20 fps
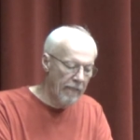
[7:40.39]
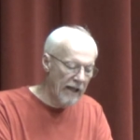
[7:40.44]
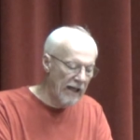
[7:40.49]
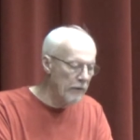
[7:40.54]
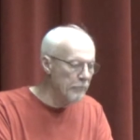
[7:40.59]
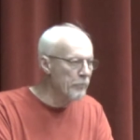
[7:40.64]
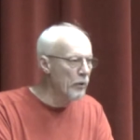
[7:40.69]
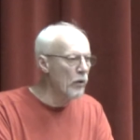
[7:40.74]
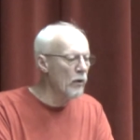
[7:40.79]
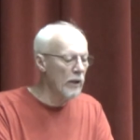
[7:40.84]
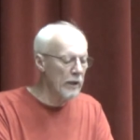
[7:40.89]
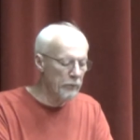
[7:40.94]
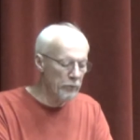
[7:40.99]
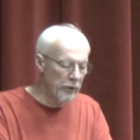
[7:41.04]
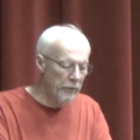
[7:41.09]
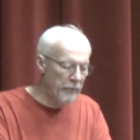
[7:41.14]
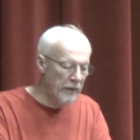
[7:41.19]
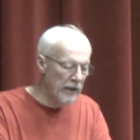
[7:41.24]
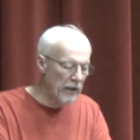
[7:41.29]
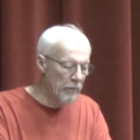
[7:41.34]
That boy
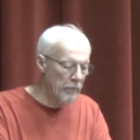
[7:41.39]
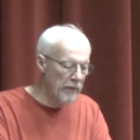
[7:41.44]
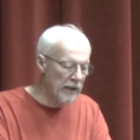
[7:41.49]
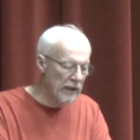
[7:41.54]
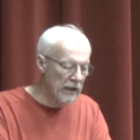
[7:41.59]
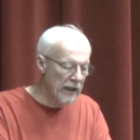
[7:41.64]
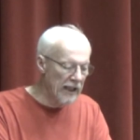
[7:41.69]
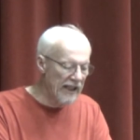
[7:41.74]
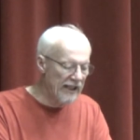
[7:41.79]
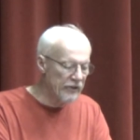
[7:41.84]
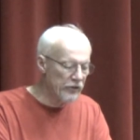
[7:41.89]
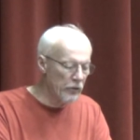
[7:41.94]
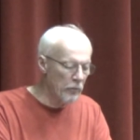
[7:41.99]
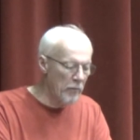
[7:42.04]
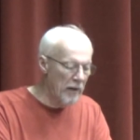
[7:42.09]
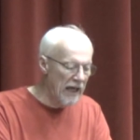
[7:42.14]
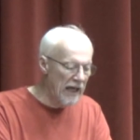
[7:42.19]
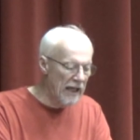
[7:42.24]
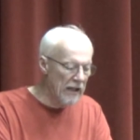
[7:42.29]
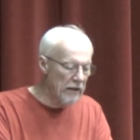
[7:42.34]
would be a middle-aged
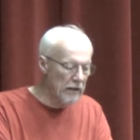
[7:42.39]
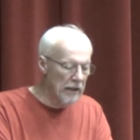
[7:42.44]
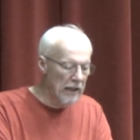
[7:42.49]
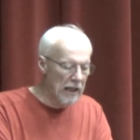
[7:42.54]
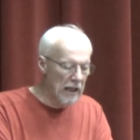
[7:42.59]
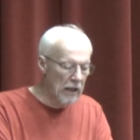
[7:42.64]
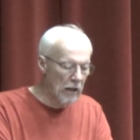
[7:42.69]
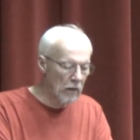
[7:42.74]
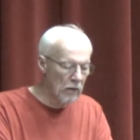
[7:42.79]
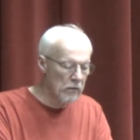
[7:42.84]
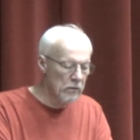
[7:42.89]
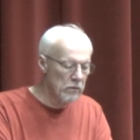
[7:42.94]
man now.